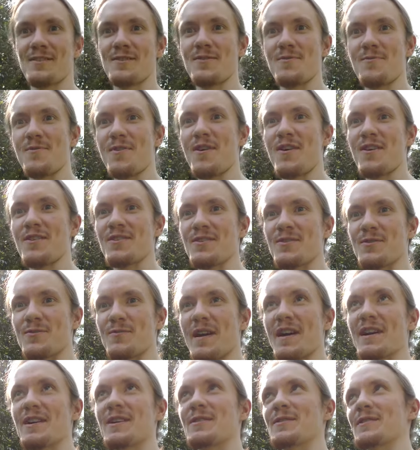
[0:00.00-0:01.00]
Who are you?
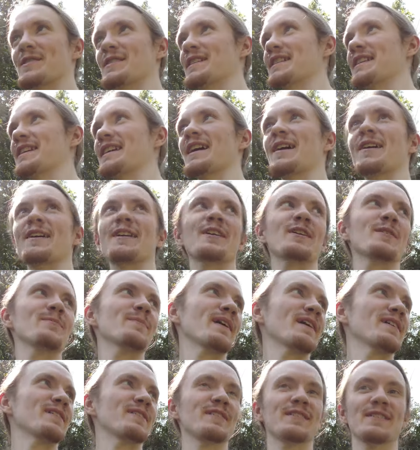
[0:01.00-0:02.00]
Why are you sitting out here
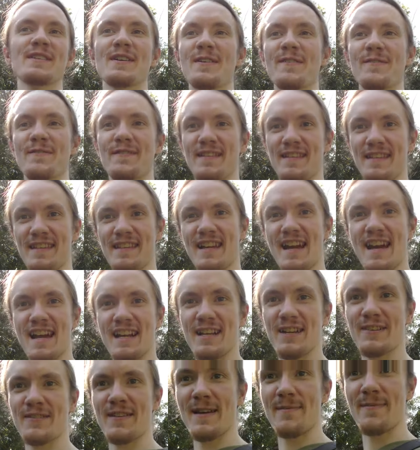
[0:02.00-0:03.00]
by yourself? This is kind
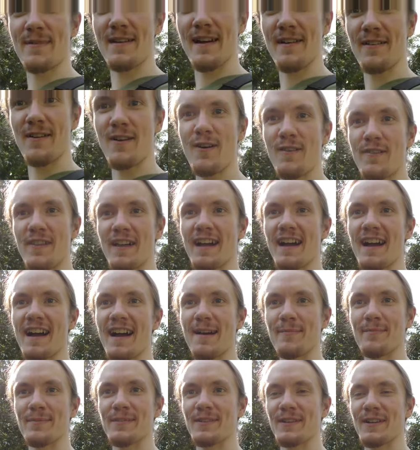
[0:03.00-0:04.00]
of creepy. I it is kind of
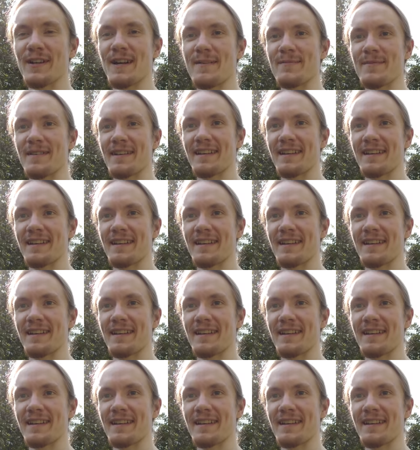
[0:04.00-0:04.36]
creepy. People